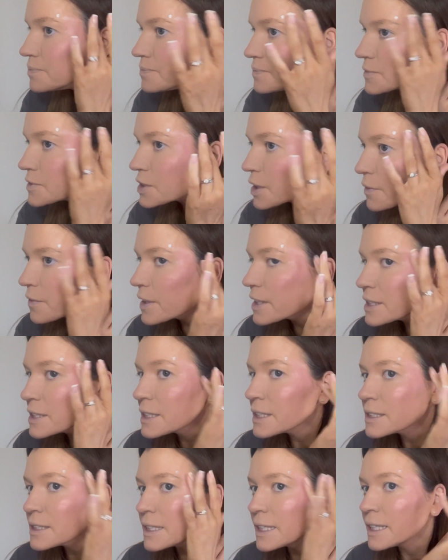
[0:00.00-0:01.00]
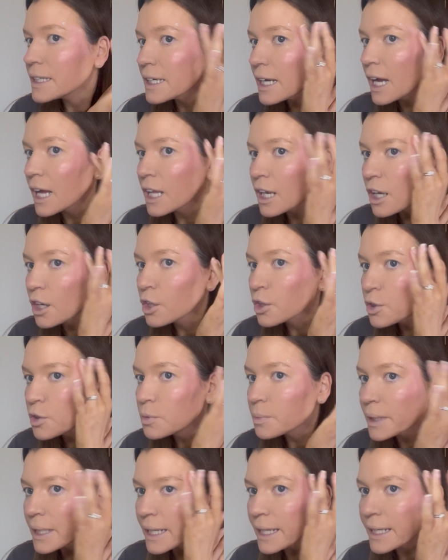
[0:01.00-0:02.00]
So this is the
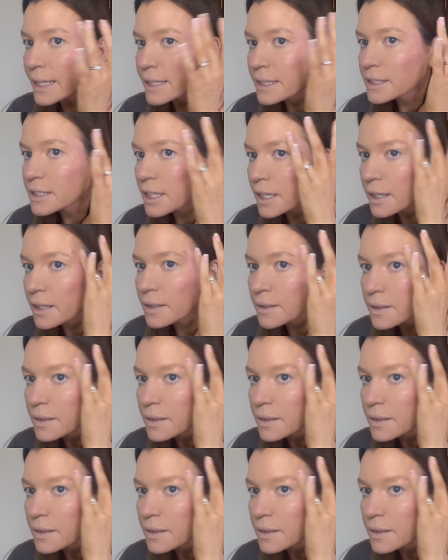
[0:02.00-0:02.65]
illuminator.